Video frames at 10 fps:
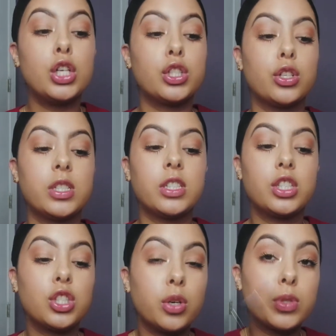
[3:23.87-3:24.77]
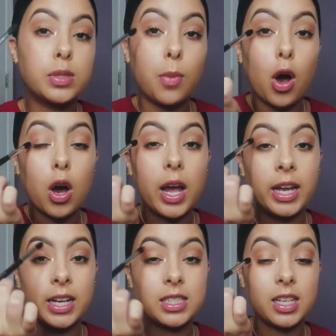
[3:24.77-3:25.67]
So since it's so small,
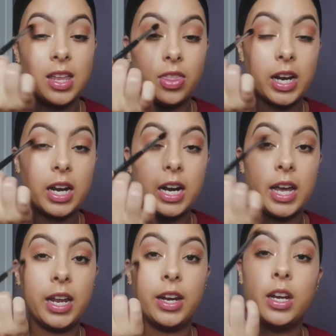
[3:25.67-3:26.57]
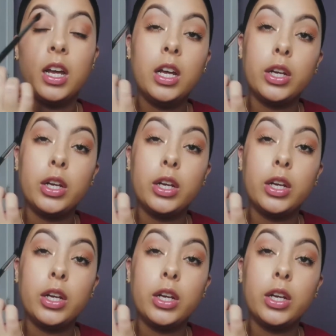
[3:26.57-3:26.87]
it gets in there, and